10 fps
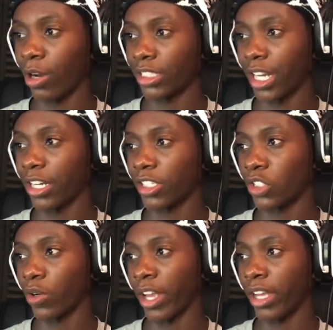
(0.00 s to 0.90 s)
I, I could have
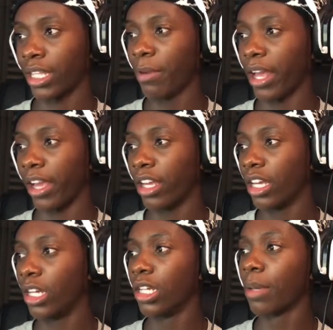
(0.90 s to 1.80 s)
stole that. Give me that.
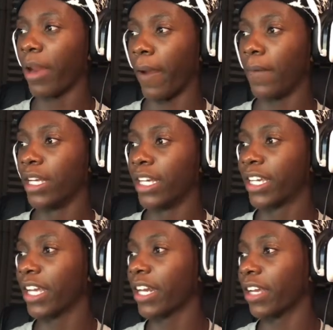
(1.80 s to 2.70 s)
Give me that.
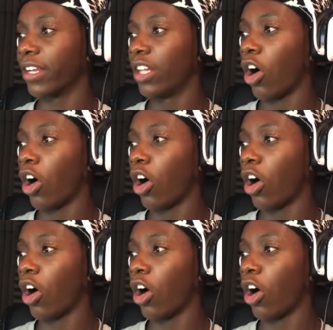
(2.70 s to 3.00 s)
Get it, get it.